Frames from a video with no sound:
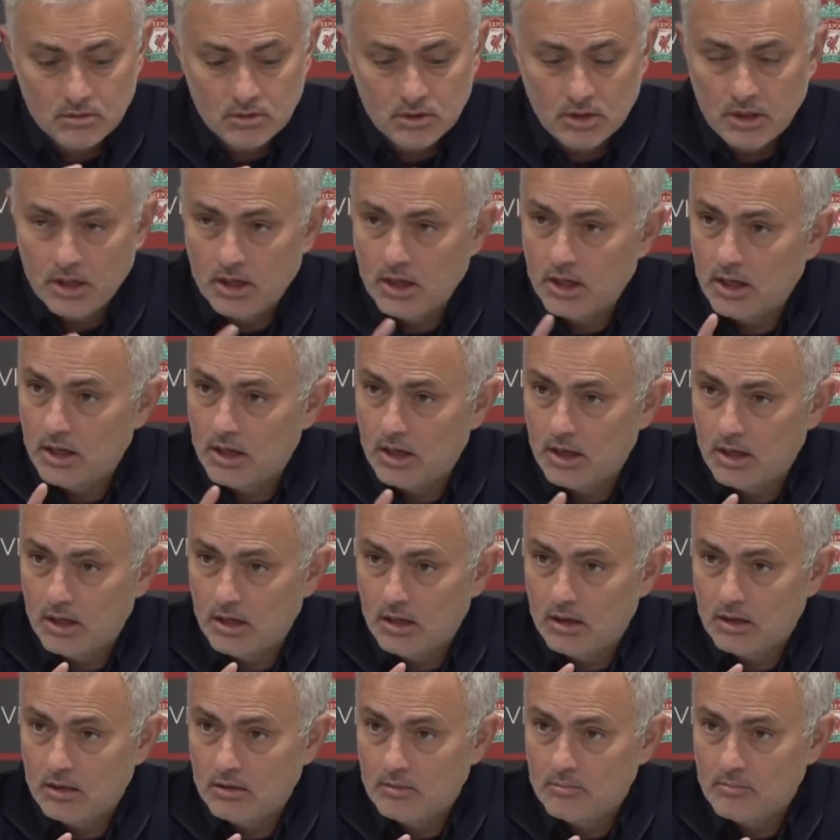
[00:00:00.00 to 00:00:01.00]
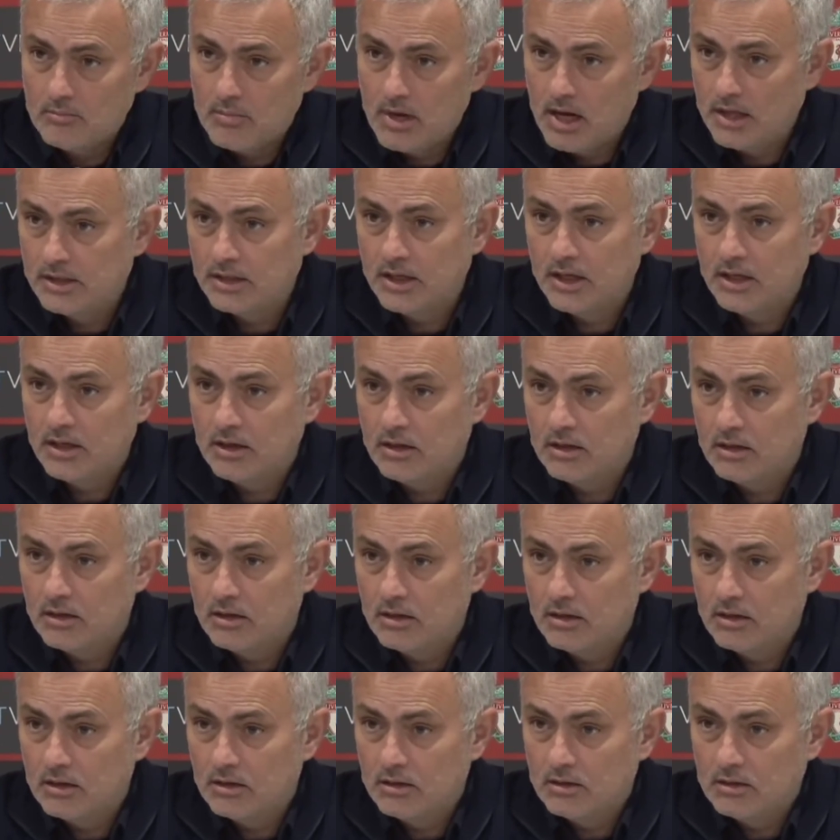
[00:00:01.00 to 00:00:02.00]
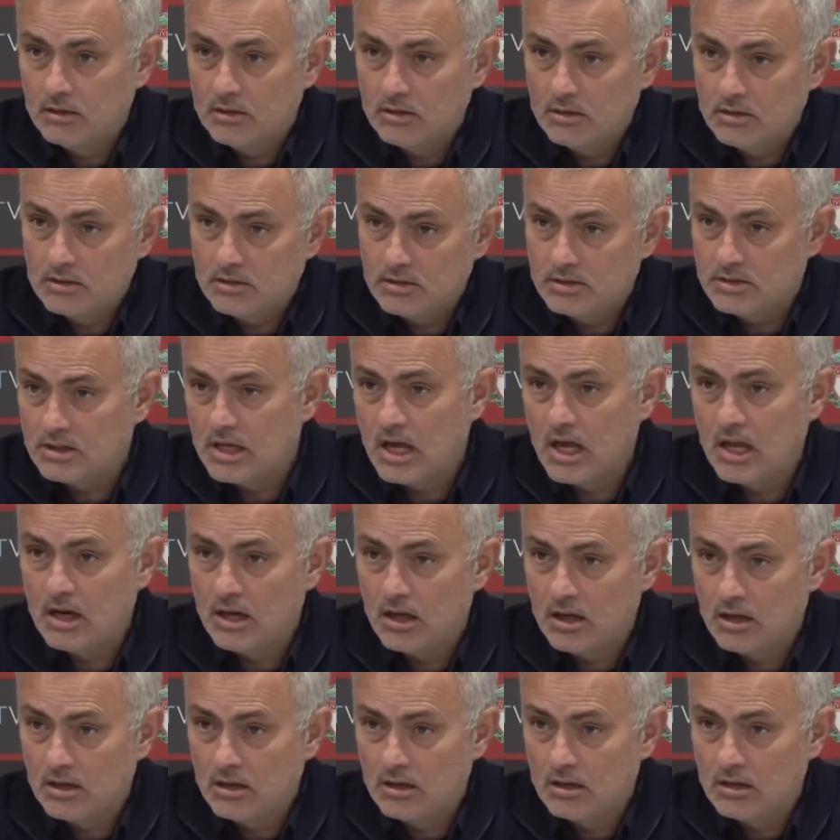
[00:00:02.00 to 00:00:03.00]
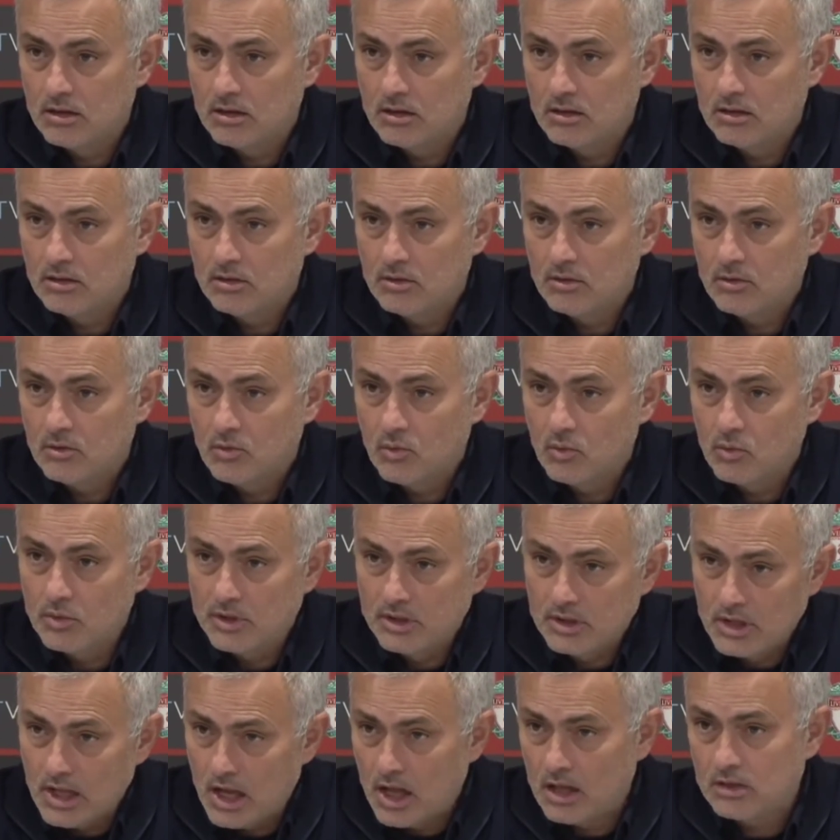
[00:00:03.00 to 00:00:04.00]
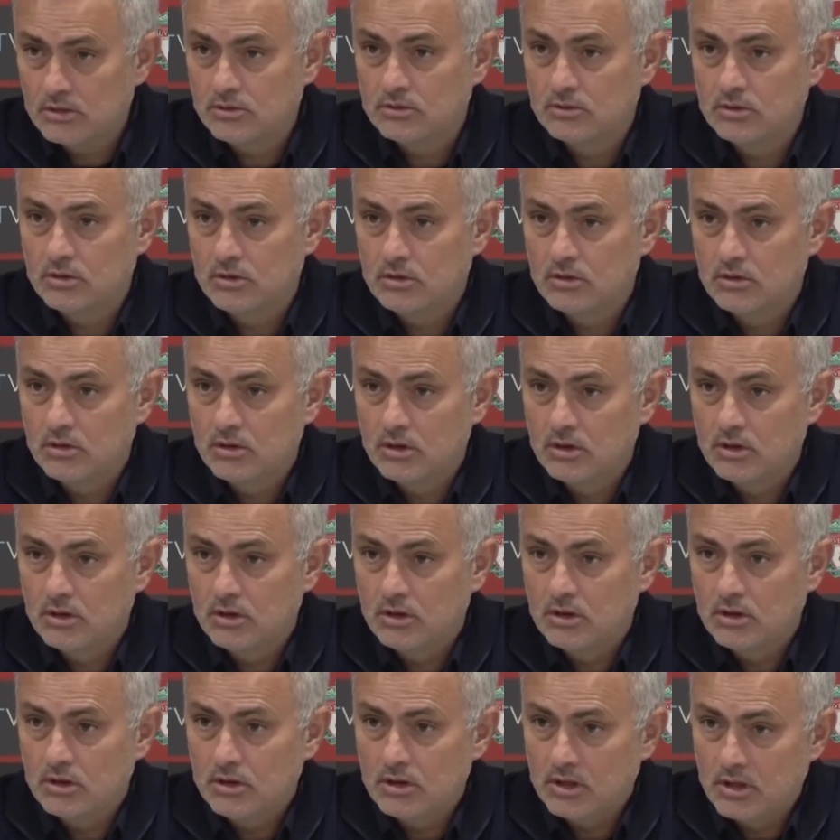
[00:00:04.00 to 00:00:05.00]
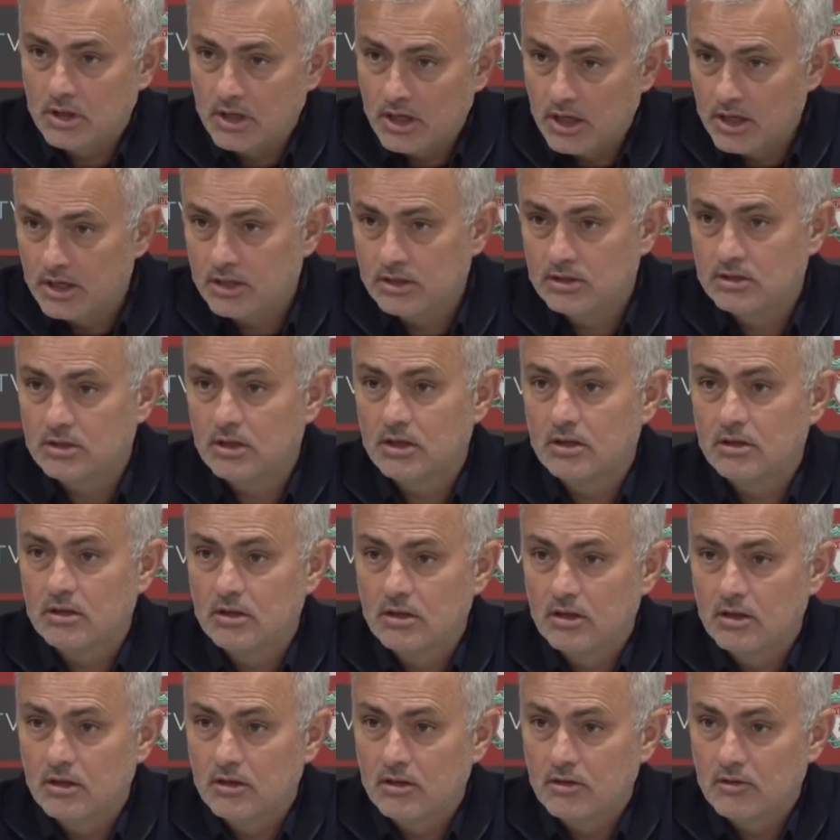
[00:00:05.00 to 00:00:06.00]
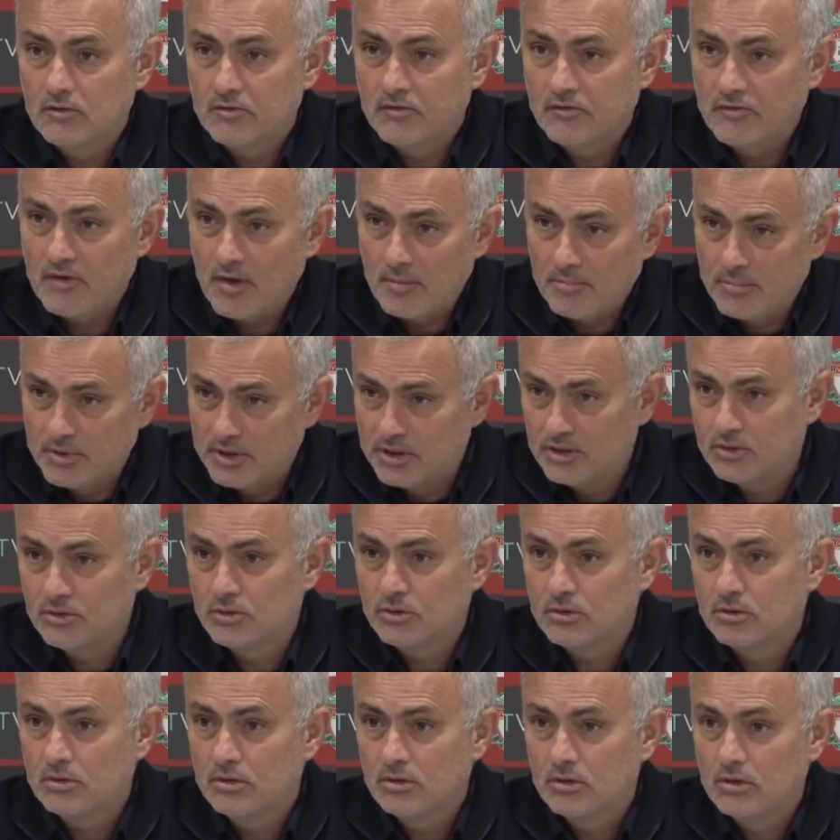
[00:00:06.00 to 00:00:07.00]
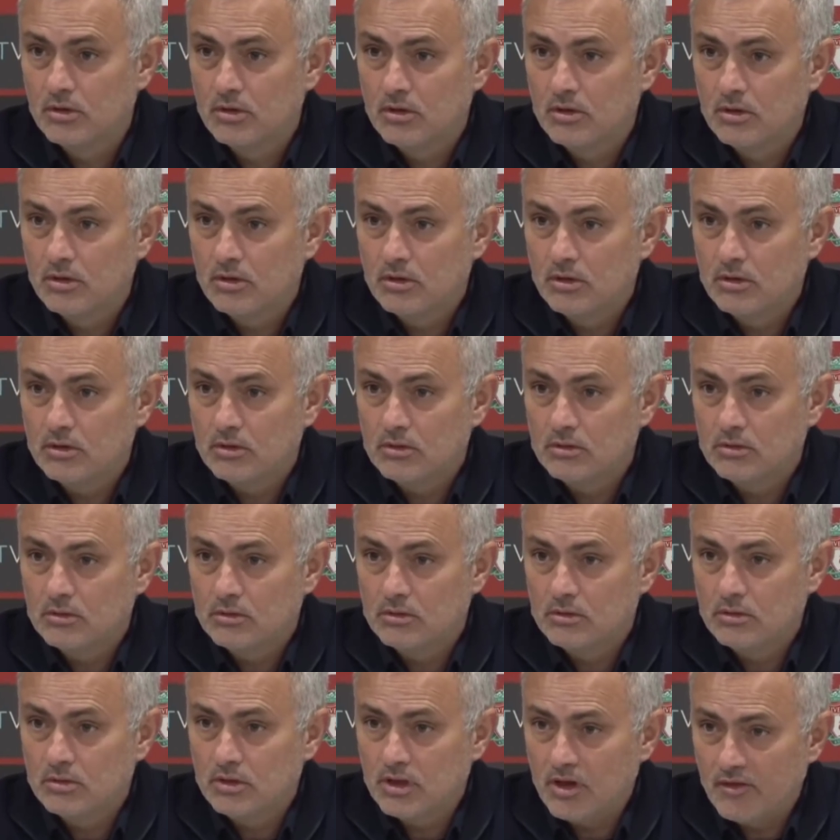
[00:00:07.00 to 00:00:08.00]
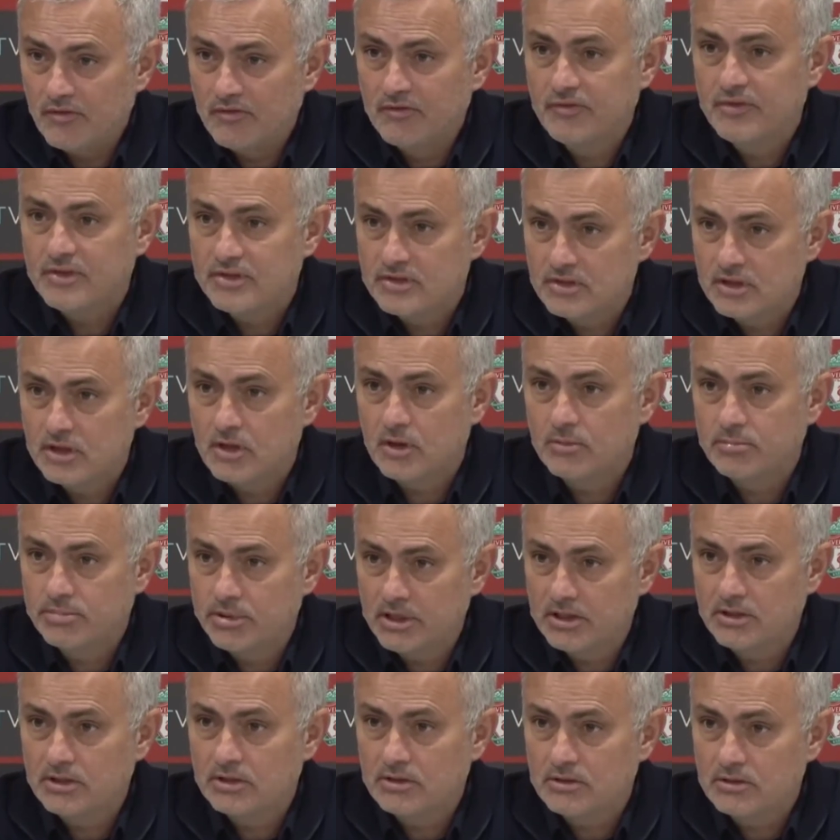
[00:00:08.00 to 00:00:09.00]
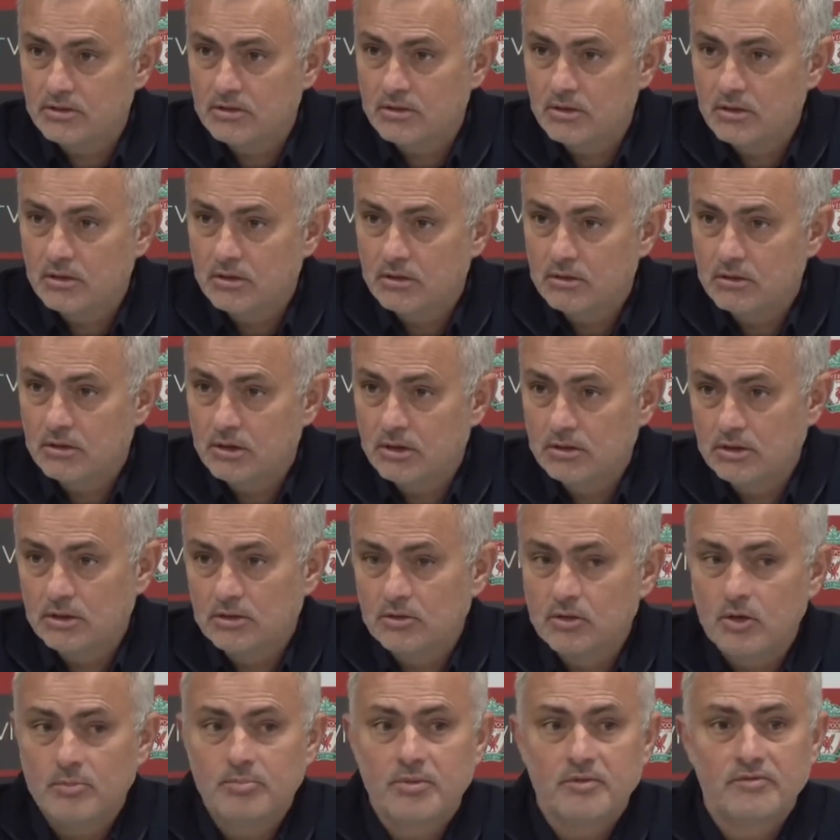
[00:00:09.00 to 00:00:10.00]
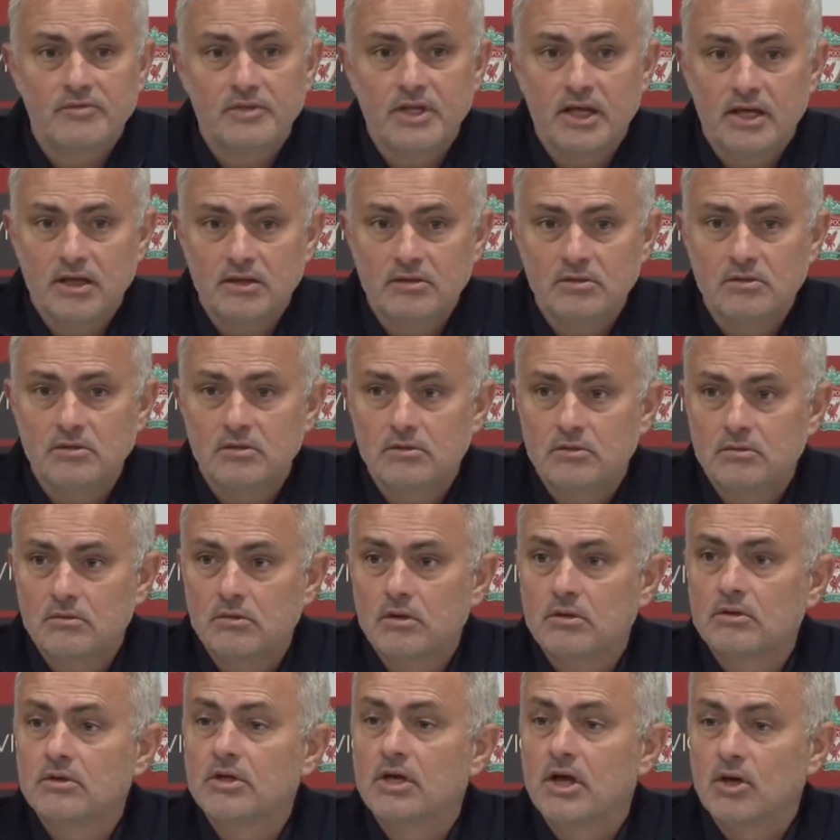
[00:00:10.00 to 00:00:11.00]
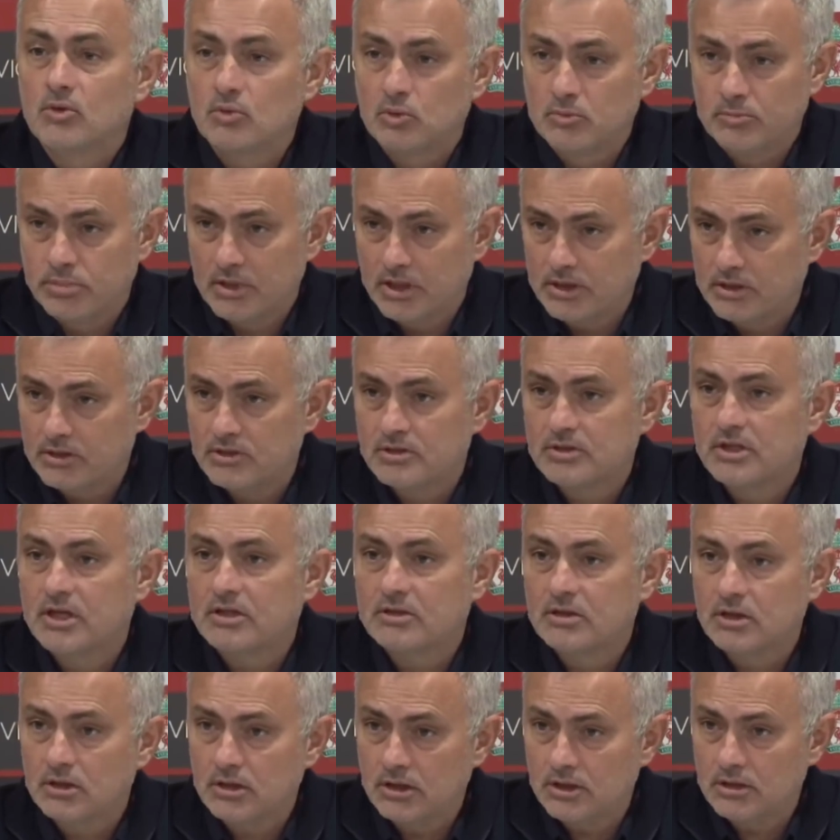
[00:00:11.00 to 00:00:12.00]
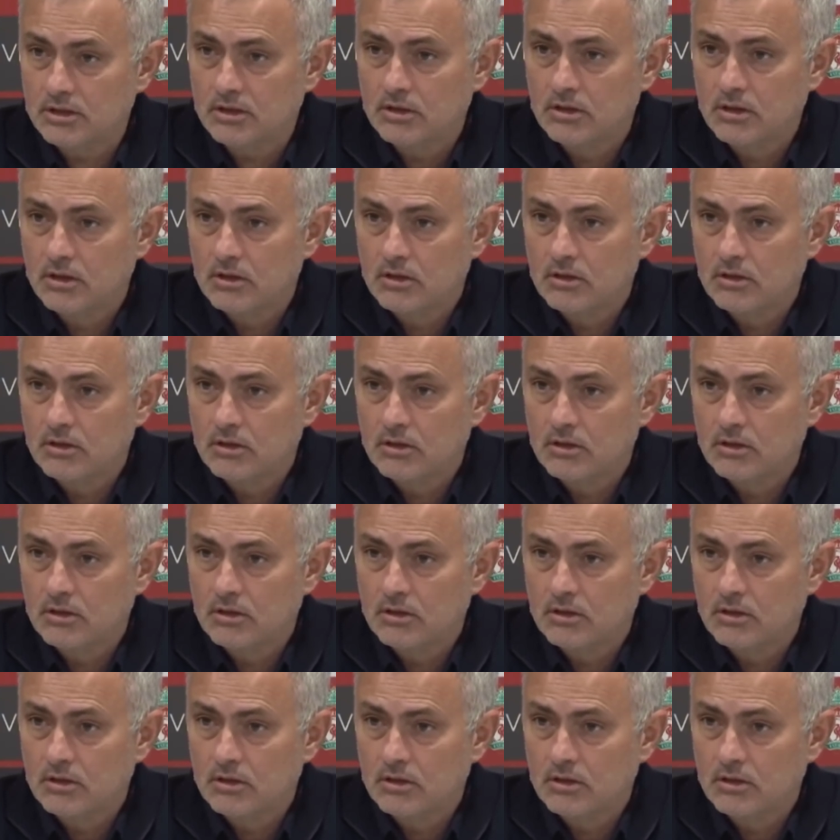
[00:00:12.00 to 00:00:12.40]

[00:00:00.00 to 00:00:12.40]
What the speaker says: Mane, Salah, Wijnaldum, Keita, Fabinho, they are physical players. In the top of that, they are good players technically.